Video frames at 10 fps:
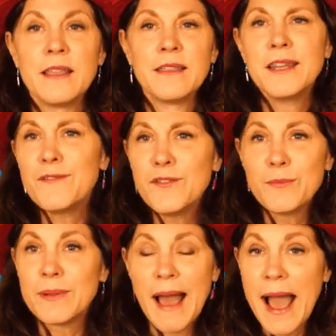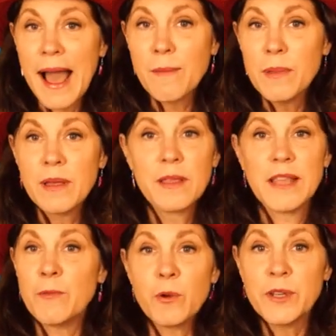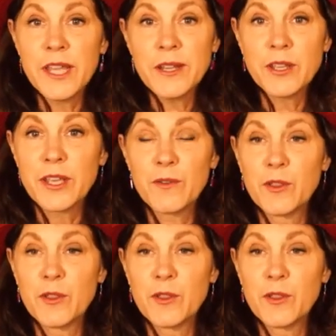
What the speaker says: Then if you blab, they won't need to give